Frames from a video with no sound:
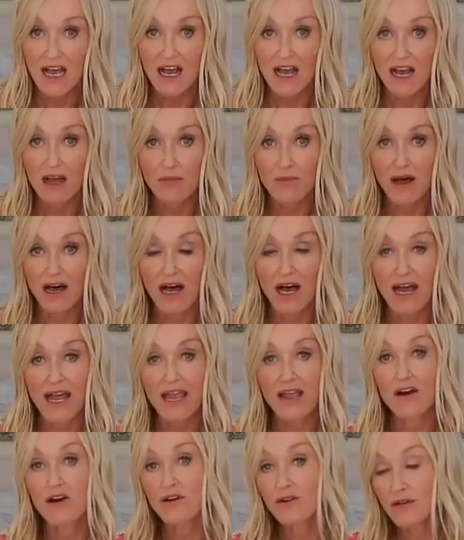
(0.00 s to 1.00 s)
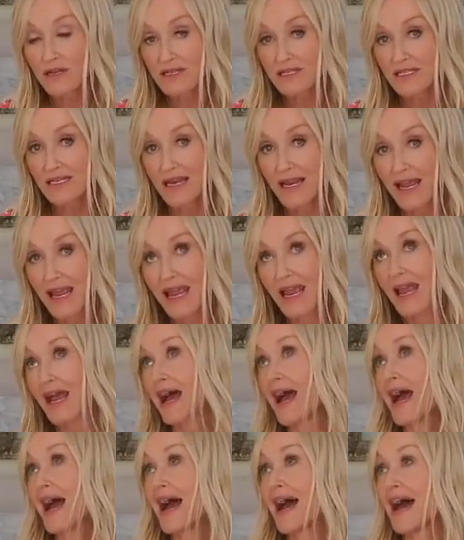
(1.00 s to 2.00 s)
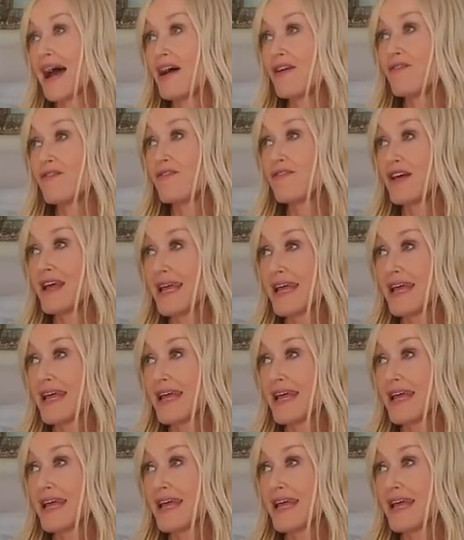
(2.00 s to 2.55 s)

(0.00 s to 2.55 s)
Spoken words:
I honestly have